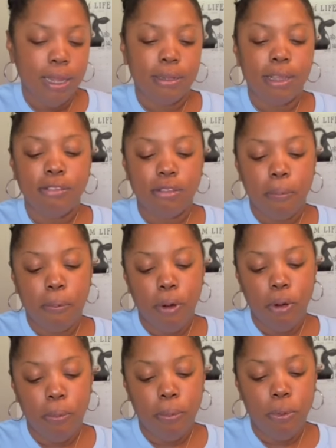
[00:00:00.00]
That's the
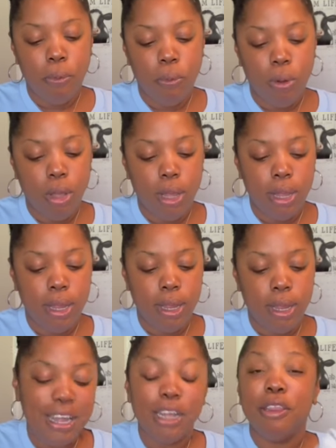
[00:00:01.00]
purple one.